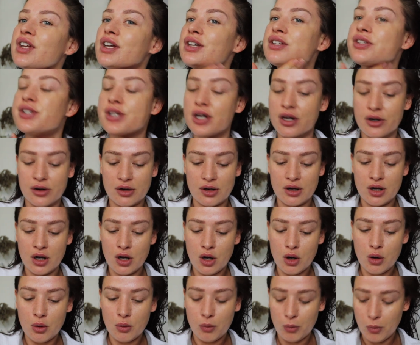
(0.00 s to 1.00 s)
So
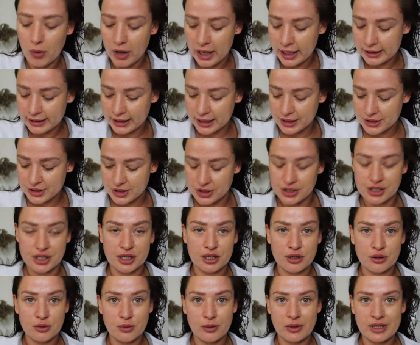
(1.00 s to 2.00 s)
what I like to
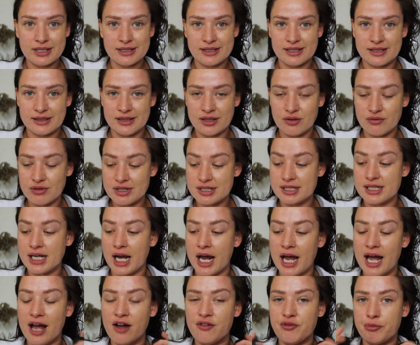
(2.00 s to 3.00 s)
do is, the reason I
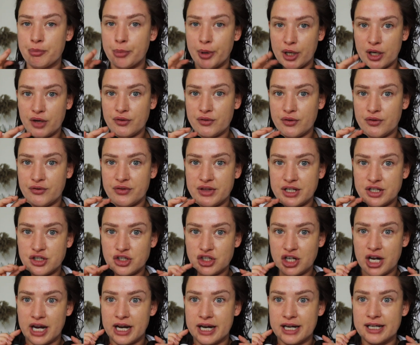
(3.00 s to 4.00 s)
have both of these
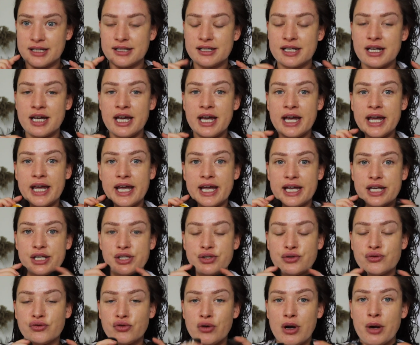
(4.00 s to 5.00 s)
shades
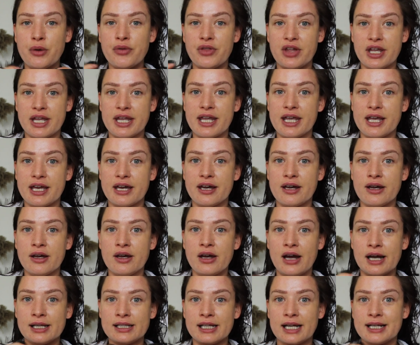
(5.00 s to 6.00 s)
is throughout the year,
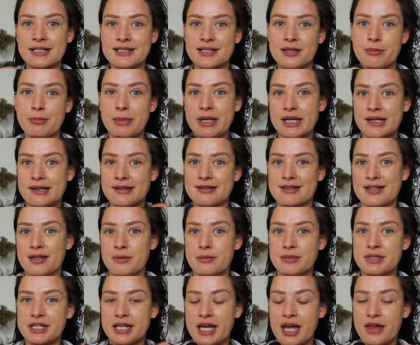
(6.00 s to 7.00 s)
I like to mix
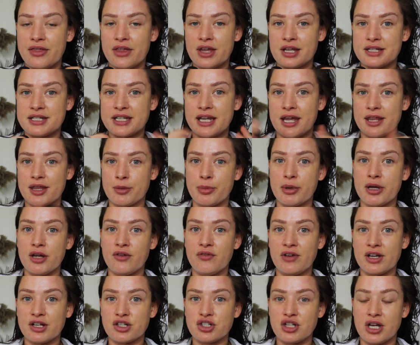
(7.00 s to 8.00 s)
them together to get the
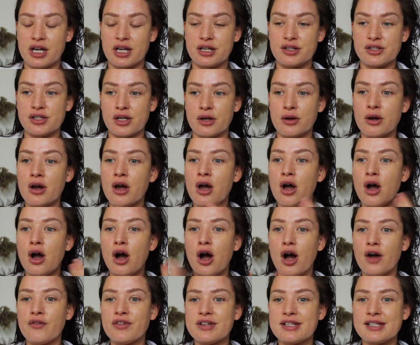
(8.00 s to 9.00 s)
perfect shade. So
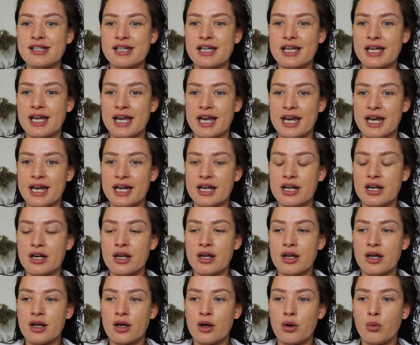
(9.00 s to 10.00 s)
obviously in
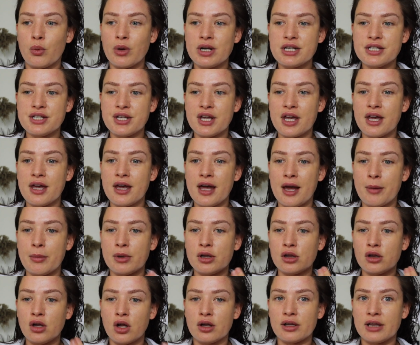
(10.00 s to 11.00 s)
winter, I'm a
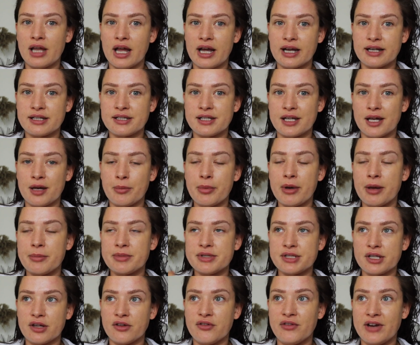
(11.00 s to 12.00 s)
lot lighter, but I'm
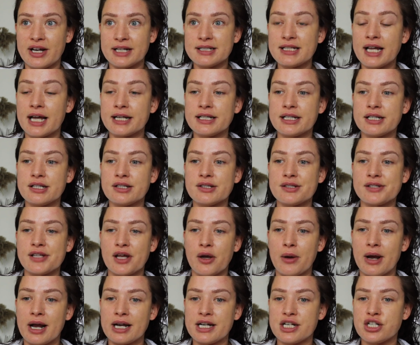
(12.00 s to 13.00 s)
still fake tanning, so
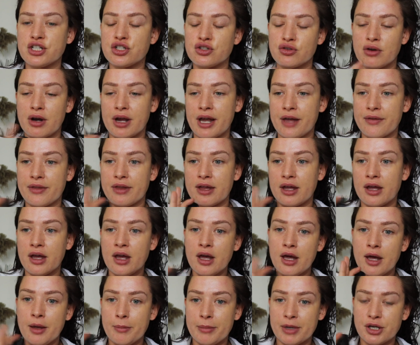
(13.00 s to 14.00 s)
I need to try and get the
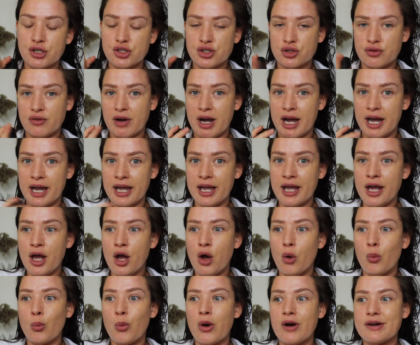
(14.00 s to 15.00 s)
mixture right.
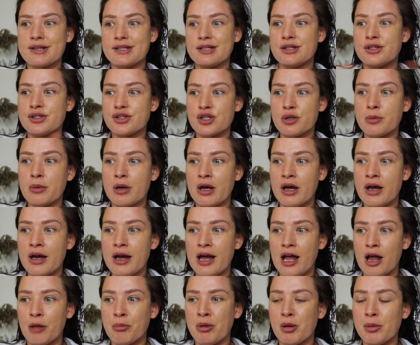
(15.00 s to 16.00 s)
Whereas in summer,
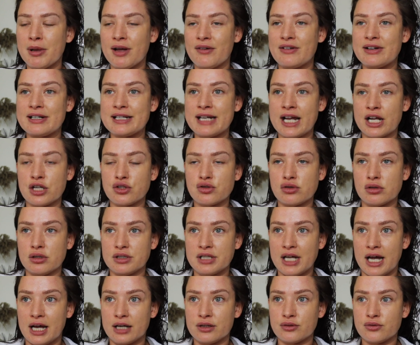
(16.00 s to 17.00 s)
I'll probably have a natural
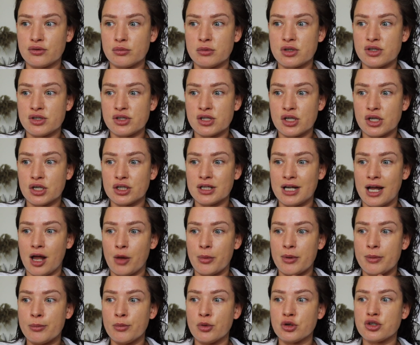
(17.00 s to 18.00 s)
tan from the sun, I'll
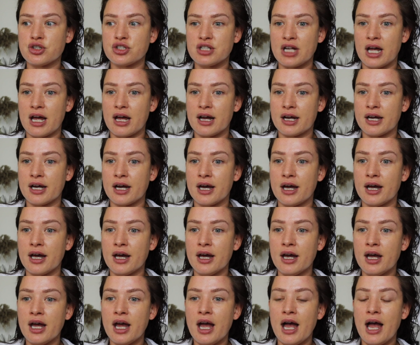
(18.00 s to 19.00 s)
be much darker,
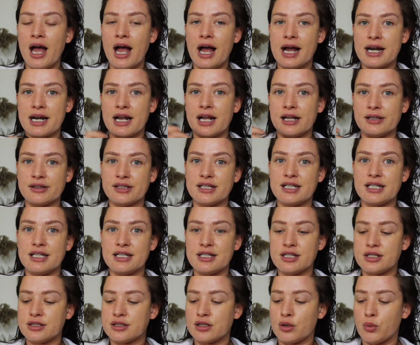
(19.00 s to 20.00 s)
and I'll need
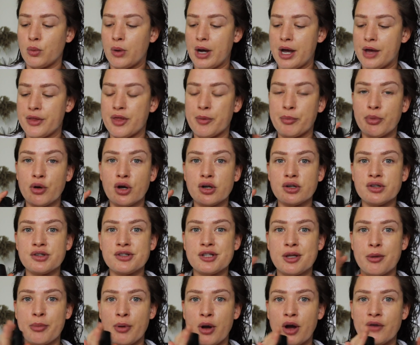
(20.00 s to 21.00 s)
to wear the bronze.
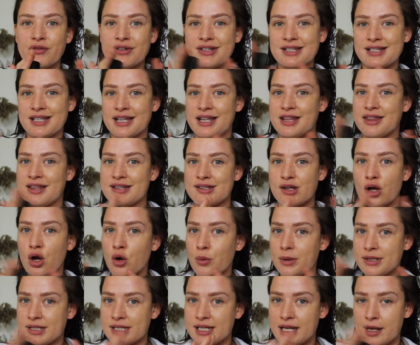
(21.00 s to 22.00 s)
But obviously, there's
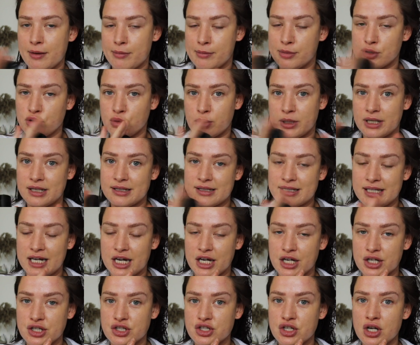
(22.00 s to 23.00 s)
always an in-between
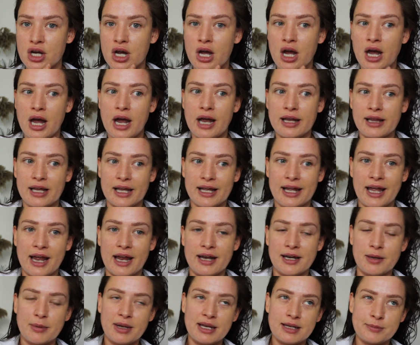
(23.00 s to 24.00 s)
stage, and like
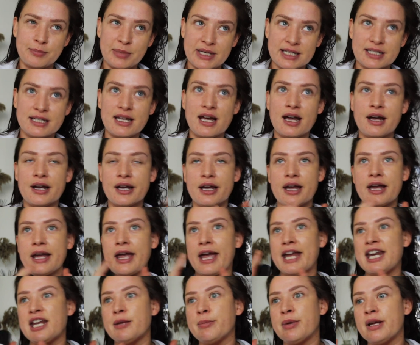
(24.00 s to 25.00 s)
getting a bit darker,
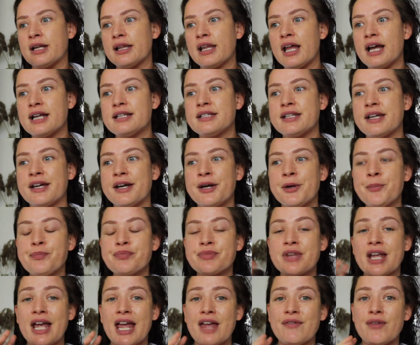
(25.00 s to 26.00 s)
getting it a bit lighter.
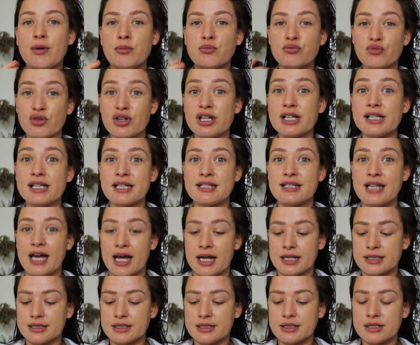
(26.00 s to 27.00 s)
If I'm really
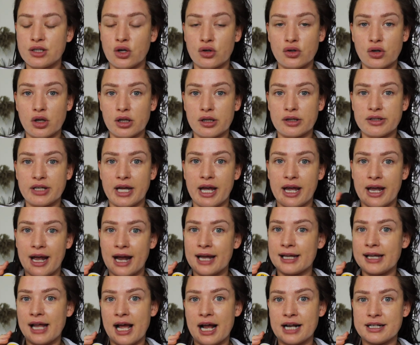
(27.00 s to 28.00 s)
tanned on holiday,
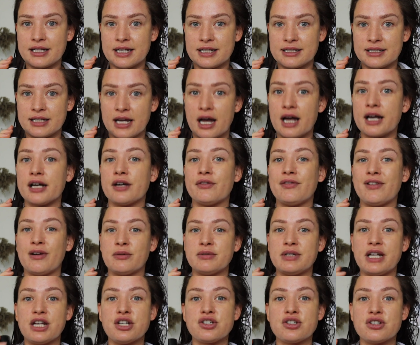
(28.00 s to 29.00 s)
I'll add a darker
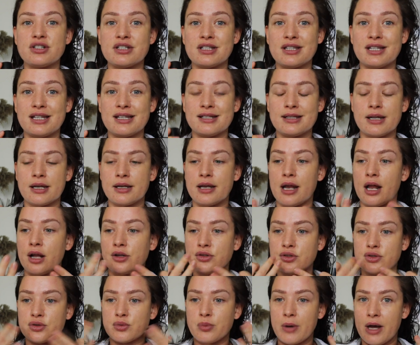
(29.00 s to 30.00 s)
foundation to this, and I'll
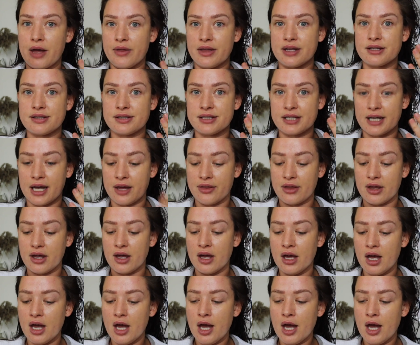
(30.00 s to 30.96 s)
just wear this together.